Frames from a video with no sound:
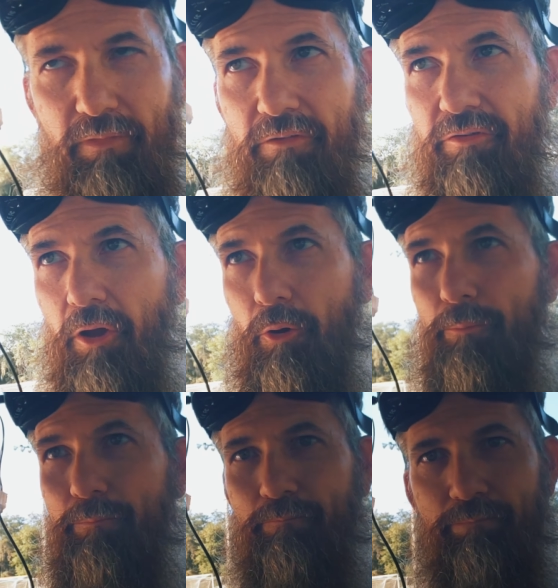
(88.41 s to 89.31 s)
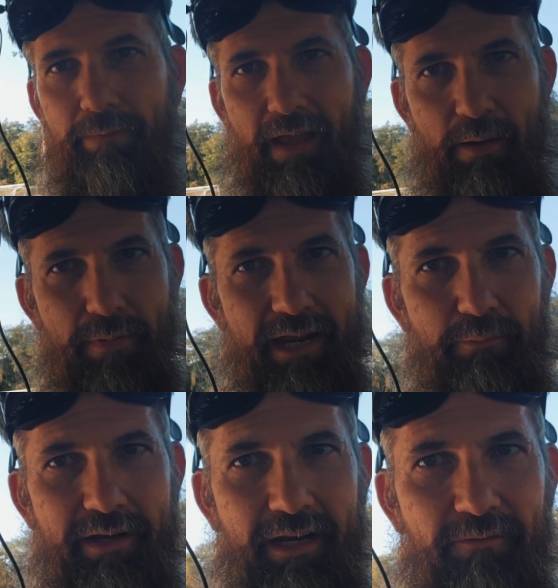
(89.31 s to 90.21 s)
So I may end up
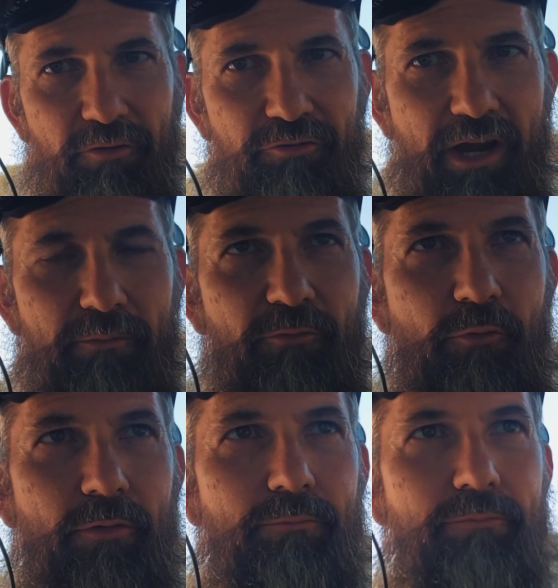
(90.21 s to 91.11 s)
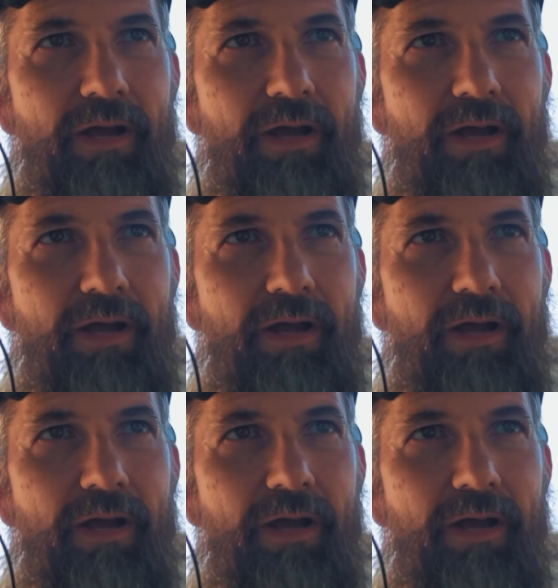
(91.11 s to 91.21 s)
getting a different strap for them.